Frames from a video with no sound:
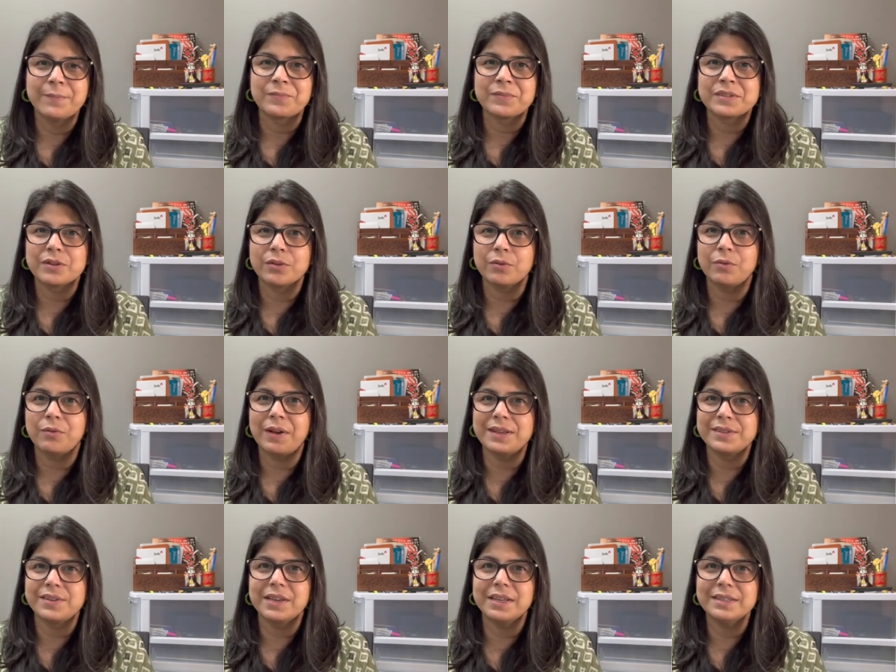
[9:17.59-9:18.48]
so
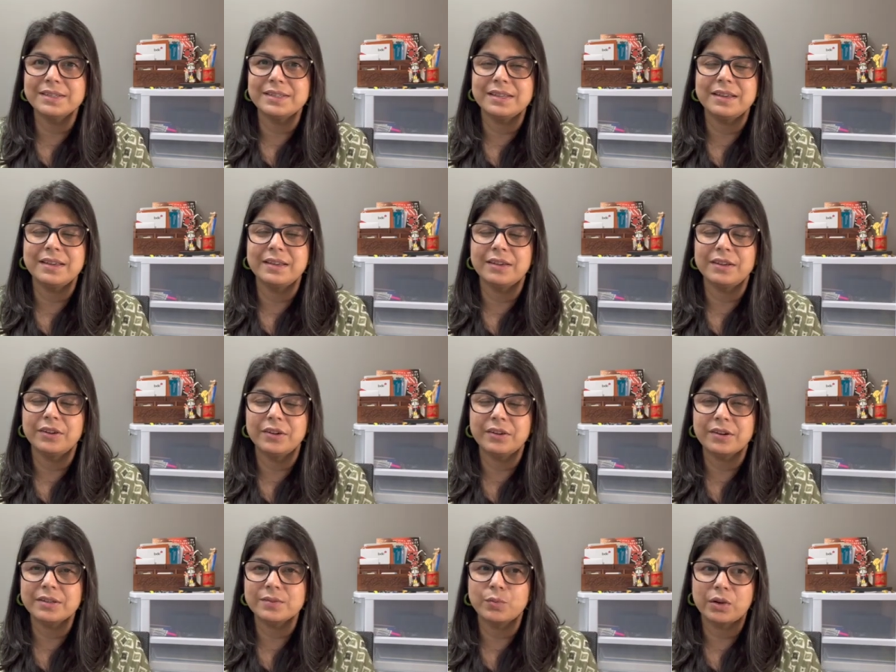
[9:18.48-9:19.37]
as you can see
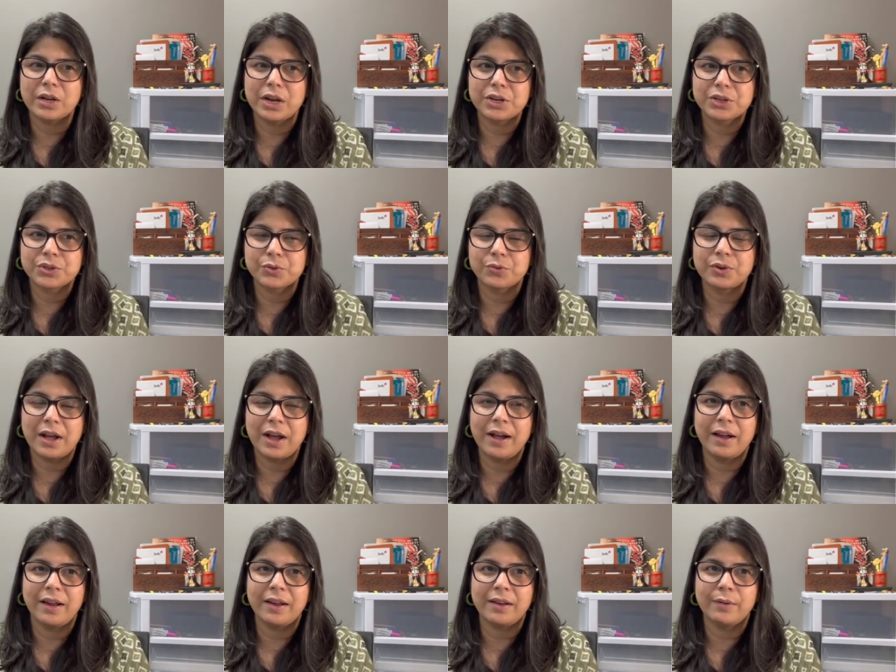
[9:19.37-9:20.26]
here is what i showed
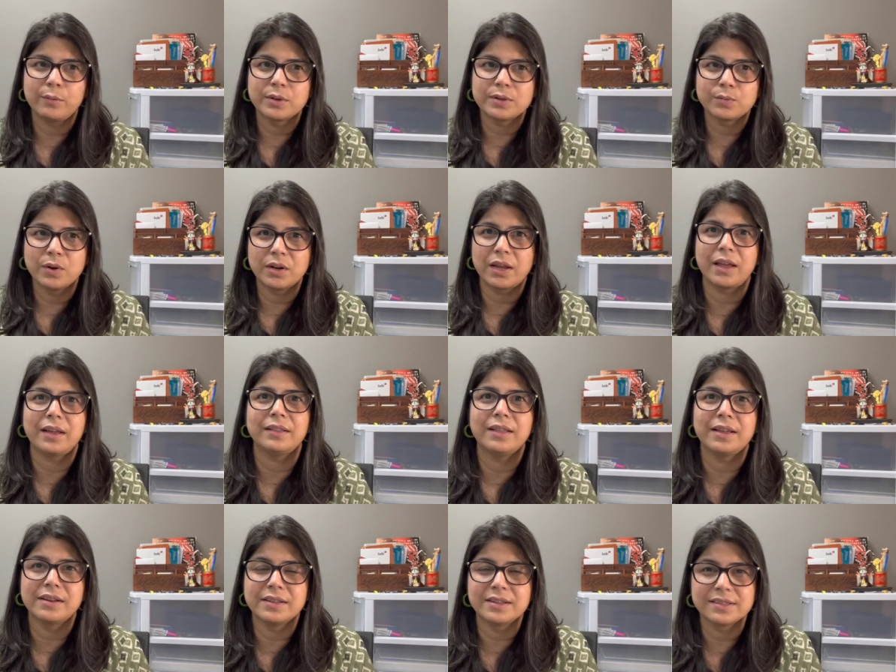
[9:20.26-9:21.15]
i was working
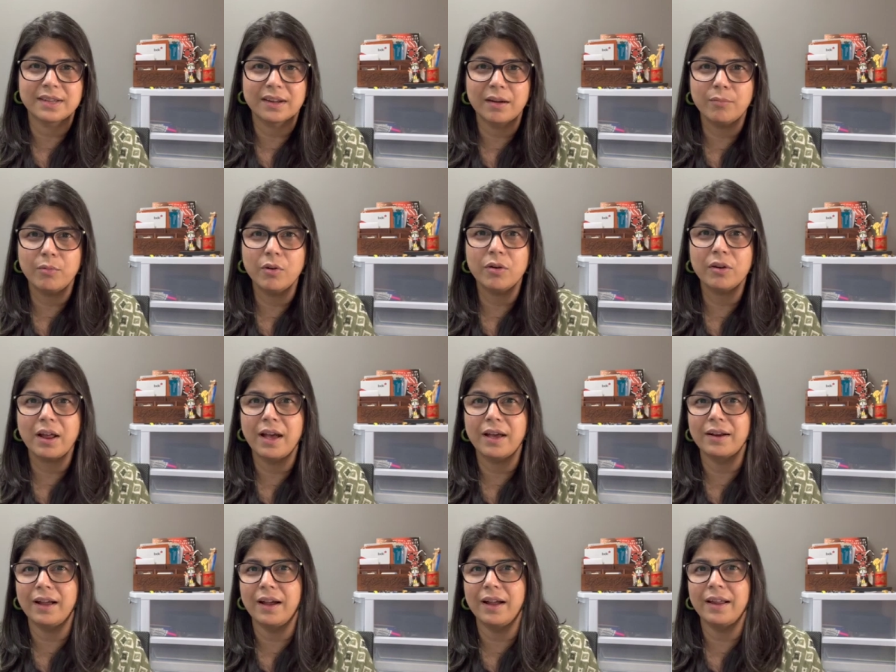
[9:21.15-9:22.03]
then in singapore
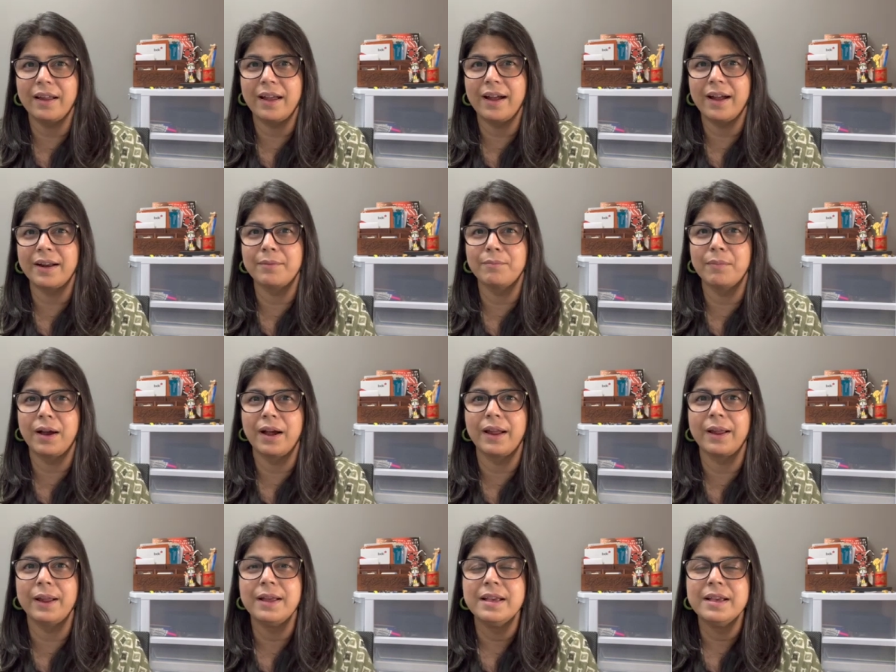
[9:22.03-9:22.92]
and i had
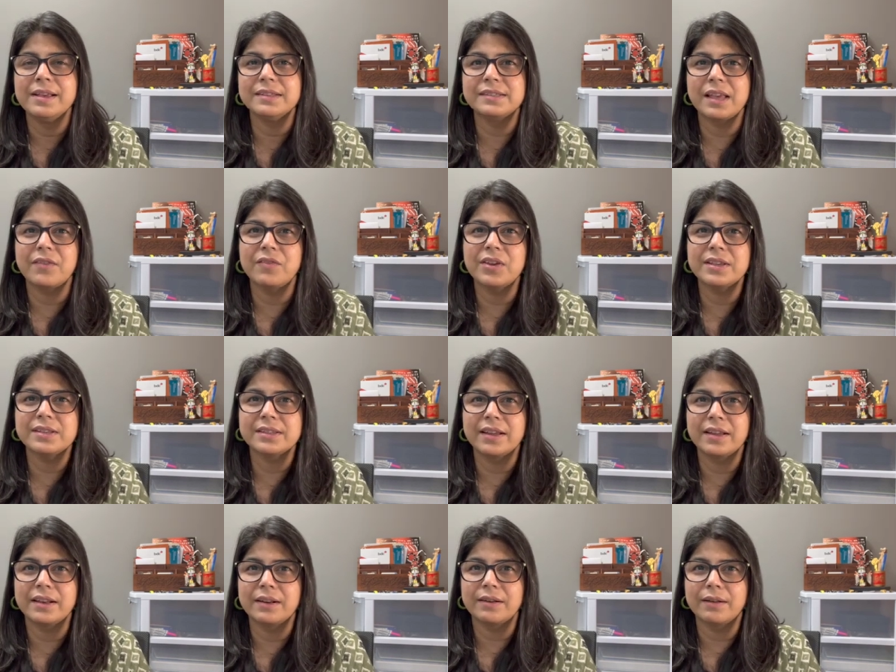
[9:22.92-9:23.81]
my savings
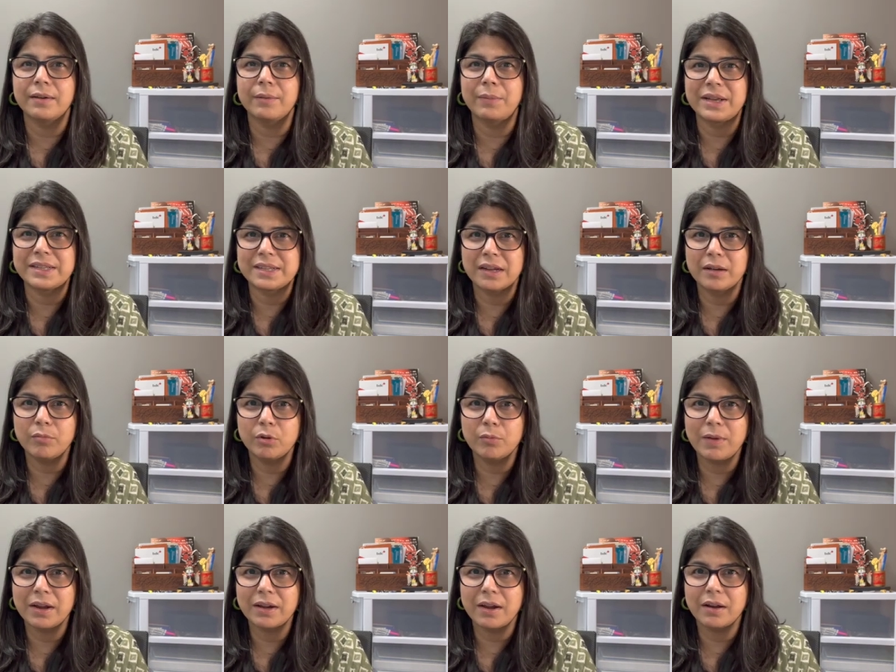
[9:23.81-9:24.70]
in uh, my singapore
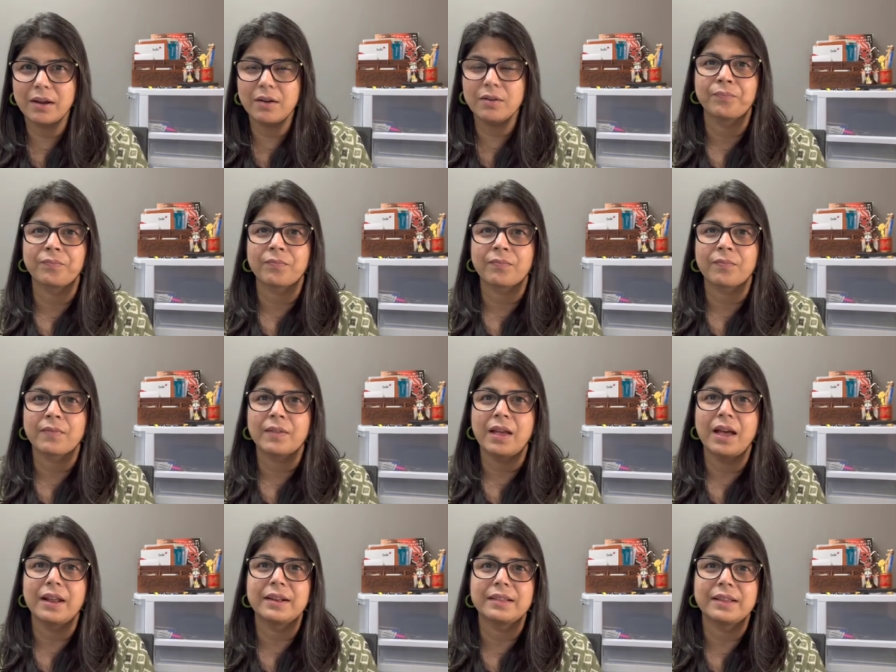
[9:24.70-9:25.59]
bank account
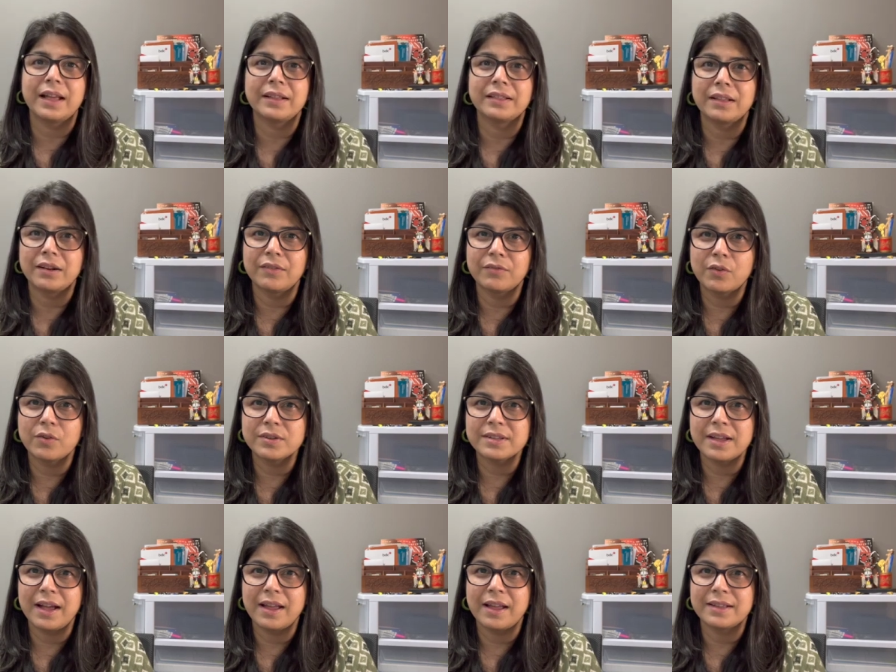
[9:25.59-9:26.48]
and, and then of
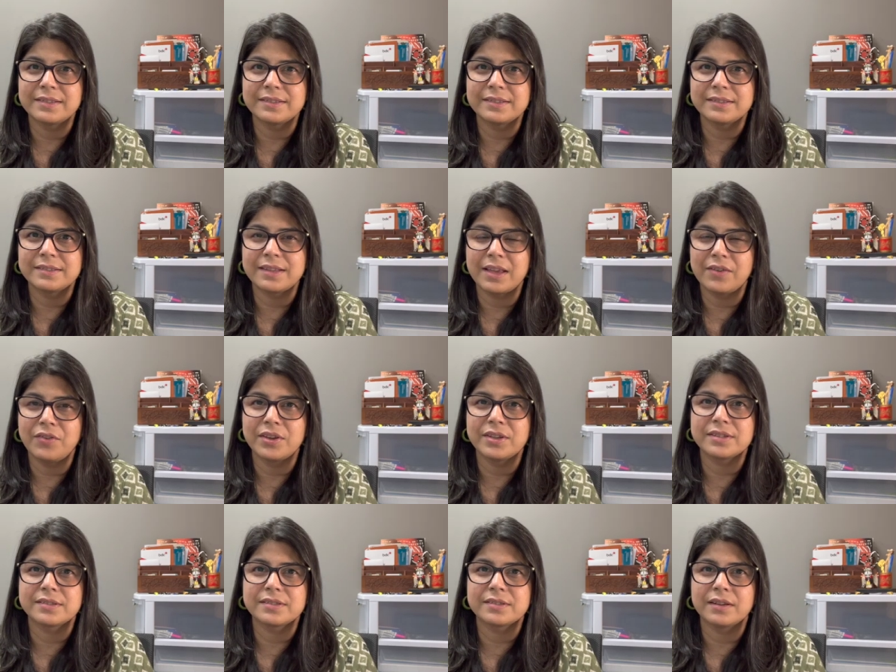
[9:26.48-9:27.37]
course I had
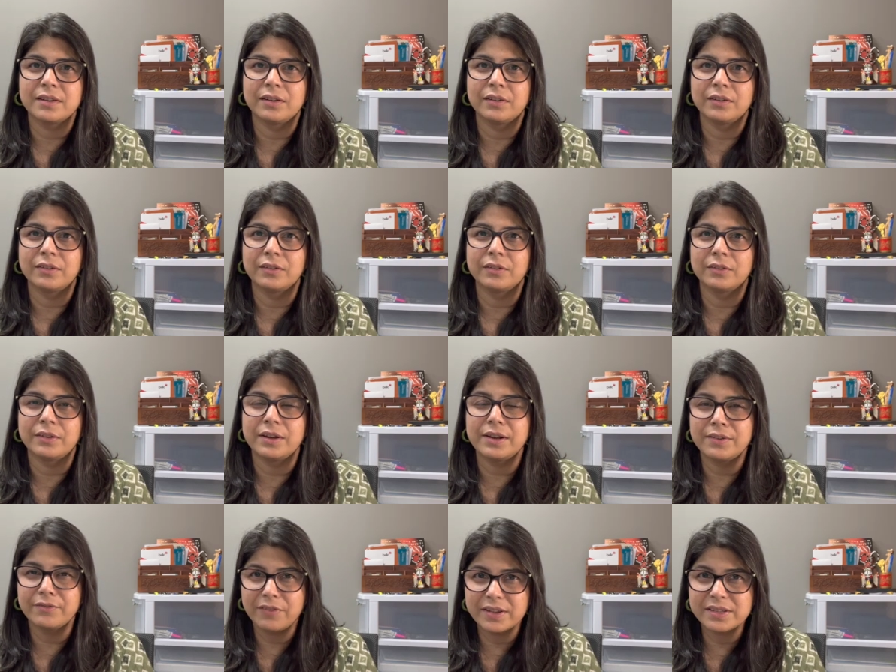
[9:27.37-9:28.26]
savings uh,
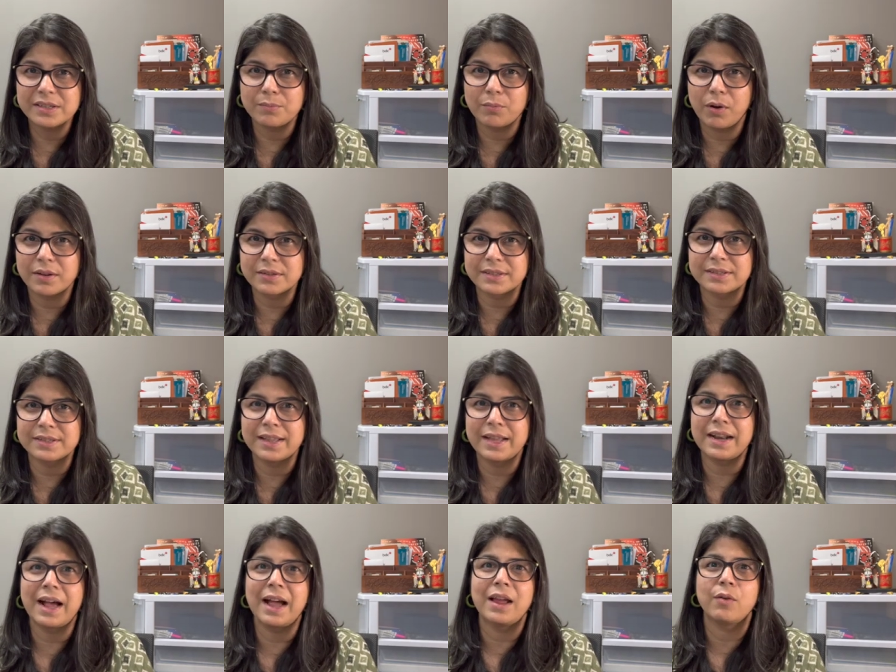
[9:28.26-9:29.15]
in fixed deposit.
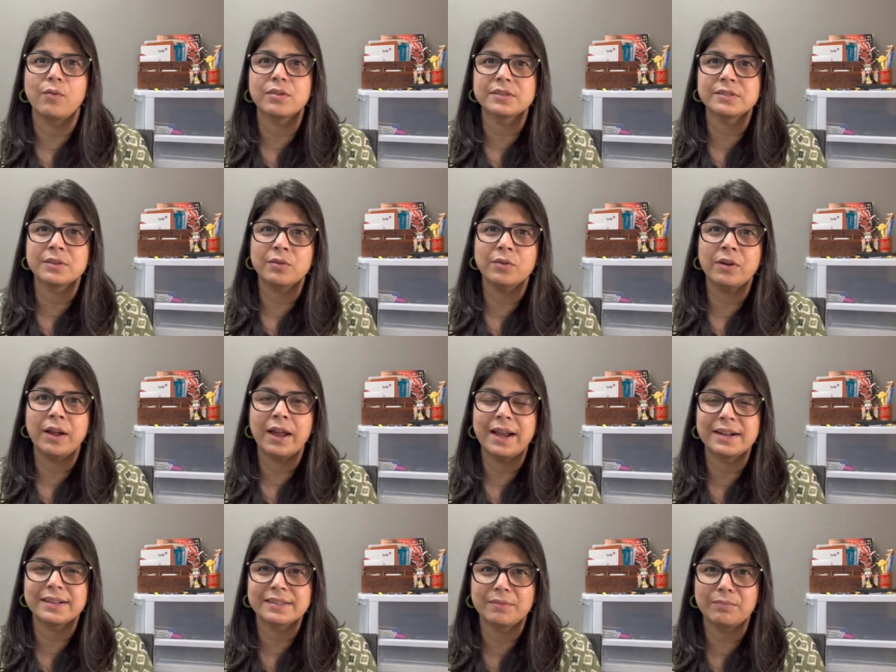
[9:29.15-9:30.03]
Then I also
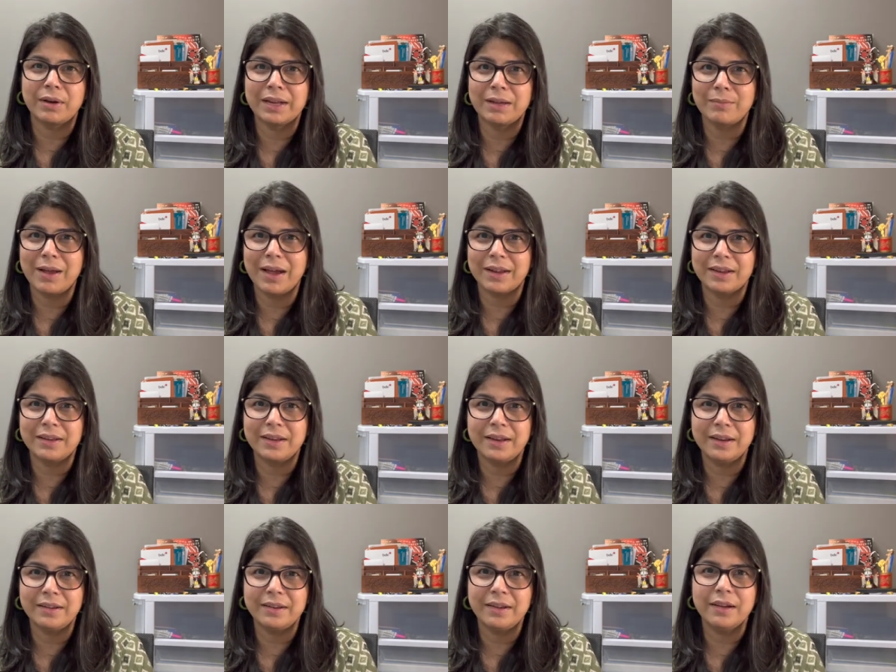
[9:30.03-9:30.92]
held some money back in
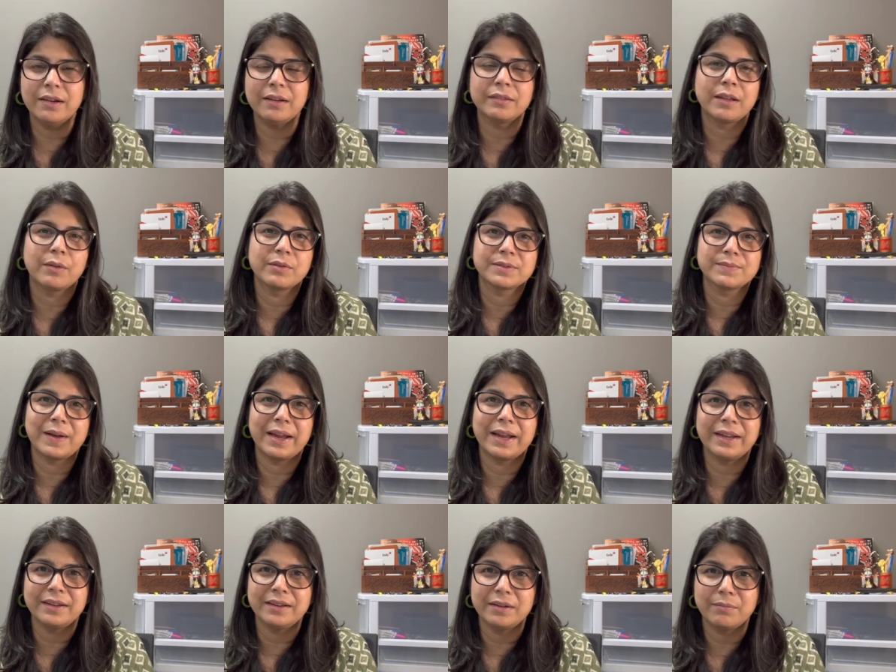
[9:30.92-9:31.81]
India. There was my
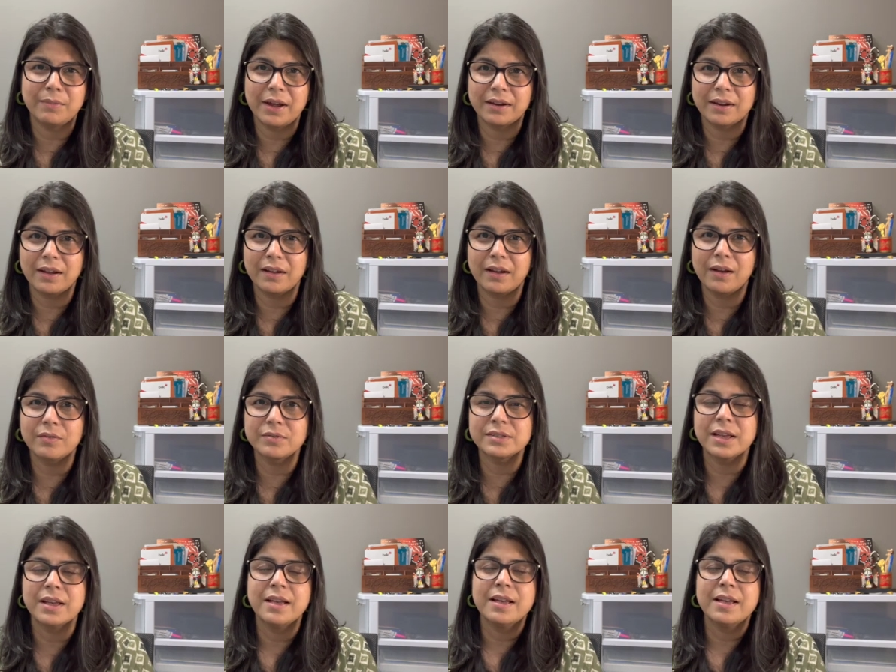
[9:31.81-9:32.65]
Indian bank accounts,